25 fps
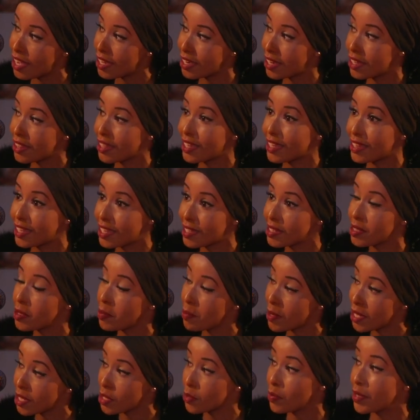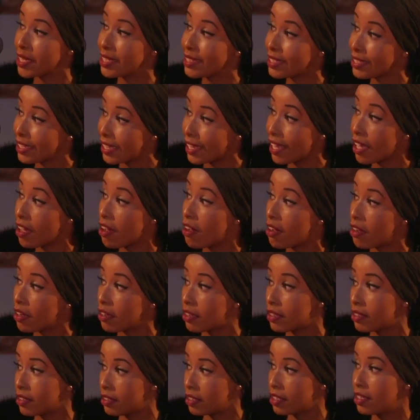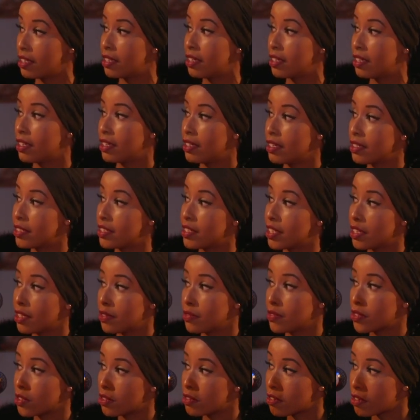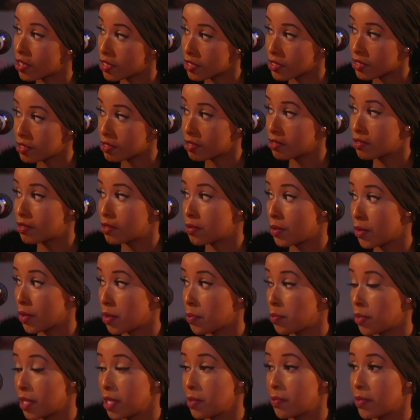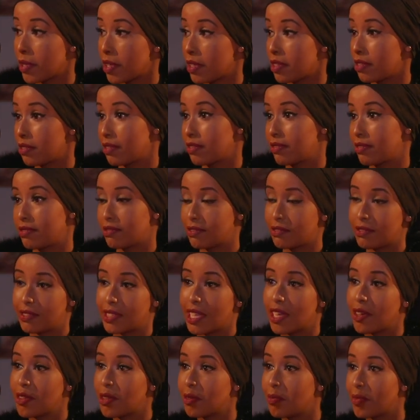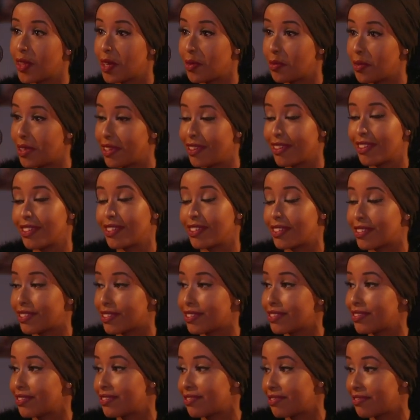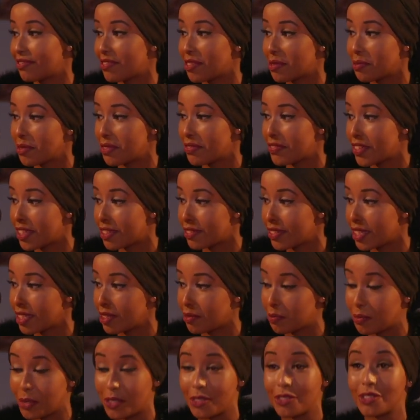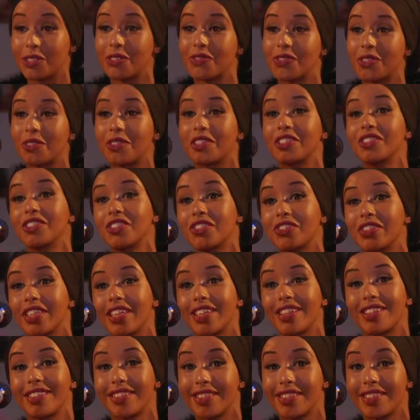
And I think that's the best way to get ourselves across to other people and tell them that we are from a very beautiful country